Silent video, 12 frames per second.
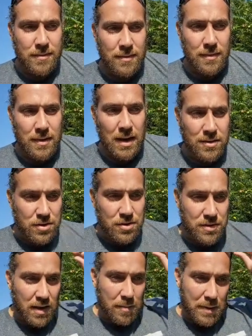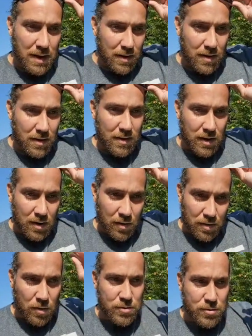And just think about,
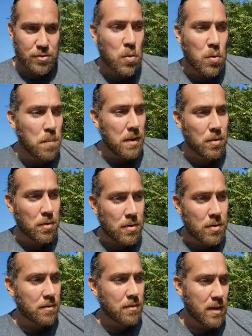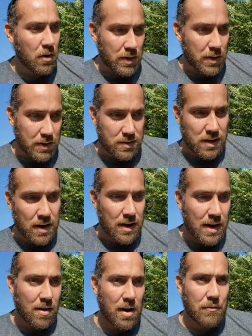those are two people that really stand
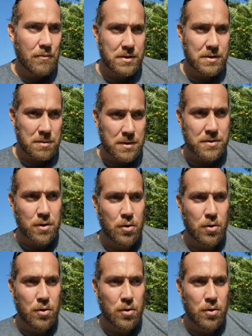out. Obviously, Mr.